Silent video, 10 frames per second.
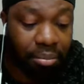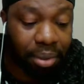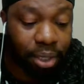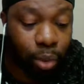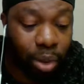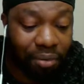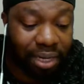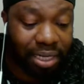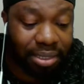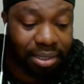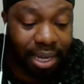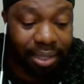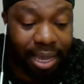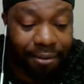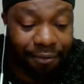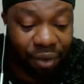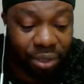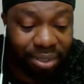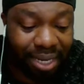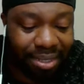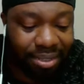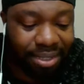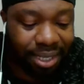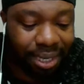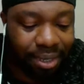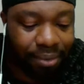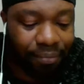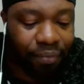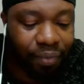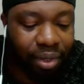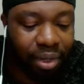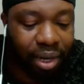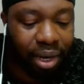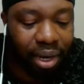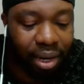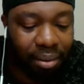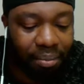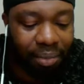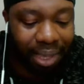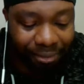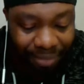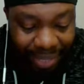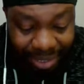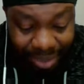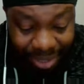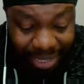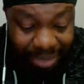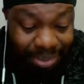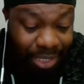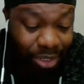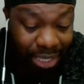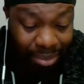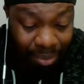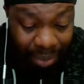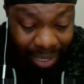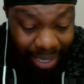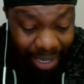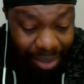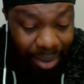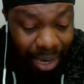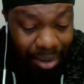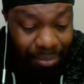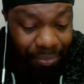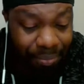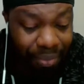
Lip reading: But whoever that's in that first, second seed, if these are the teams that you're going to be playing at the bottom,